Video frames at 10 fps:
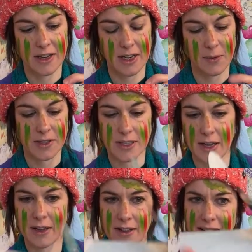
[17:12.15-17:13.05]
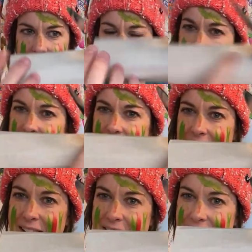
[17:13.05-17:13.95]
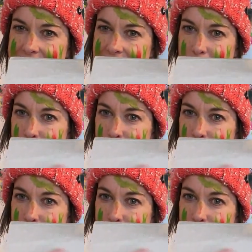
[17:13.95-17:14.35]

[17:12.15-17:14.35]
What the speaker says: and you want to get, you know, got like a little gap